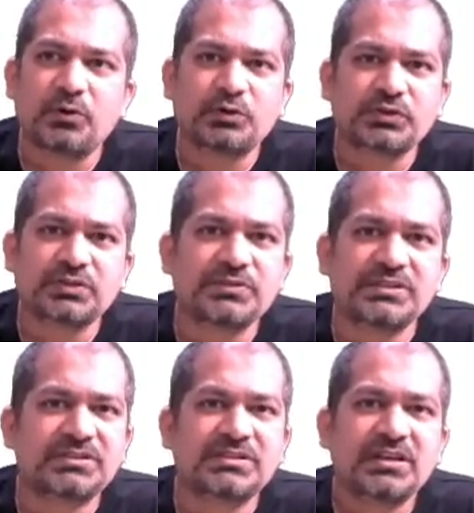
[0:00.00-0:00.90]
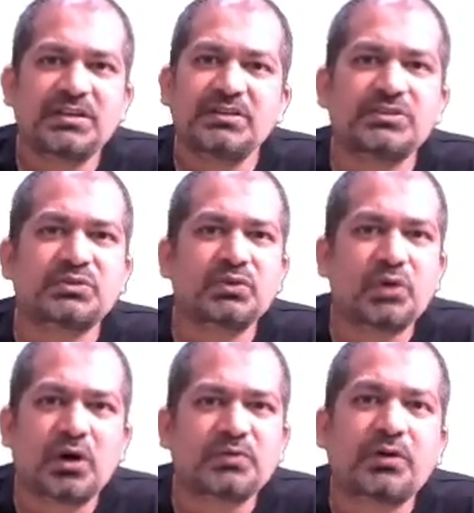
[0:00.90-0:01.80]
goods or services, is not